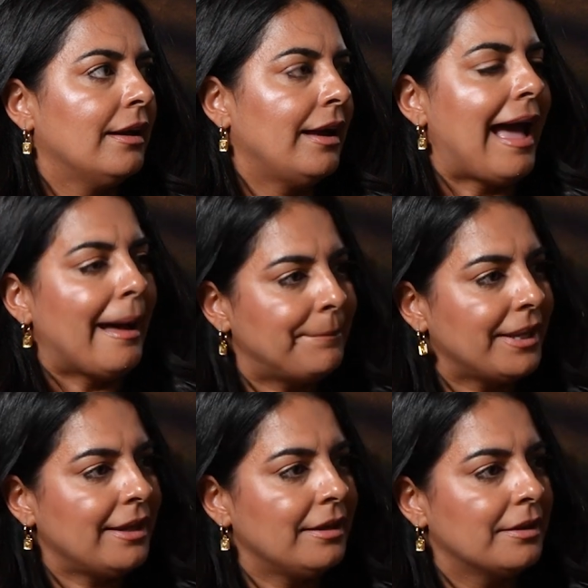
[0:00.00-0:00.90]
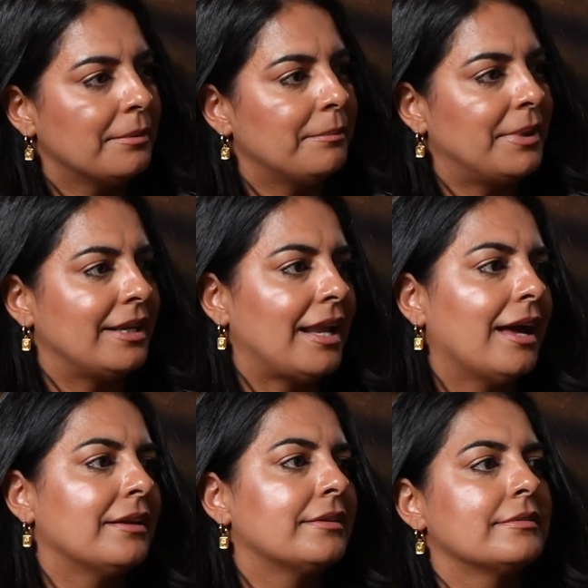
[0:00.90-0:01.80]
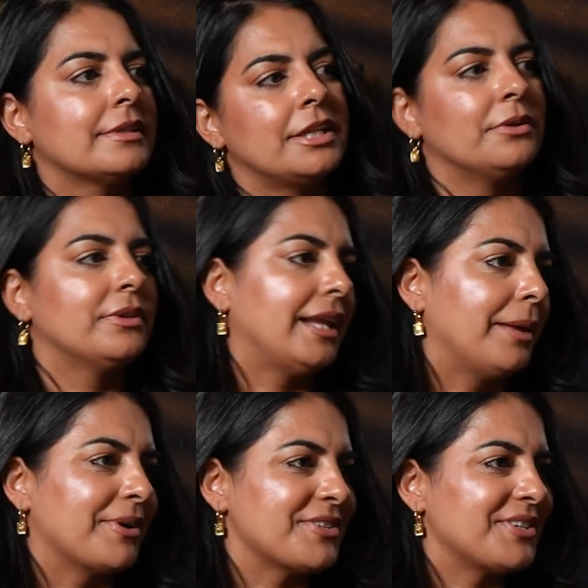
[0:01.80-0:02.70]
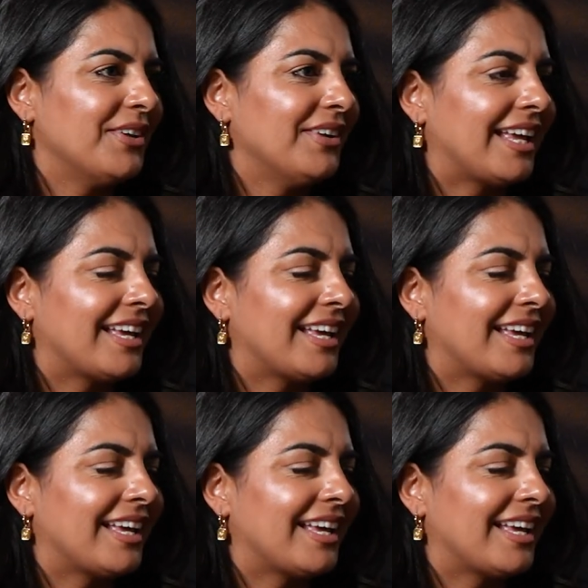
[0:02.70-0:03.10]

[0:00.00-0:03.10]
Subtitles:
happy, but not kill the neighbors, you know? Like,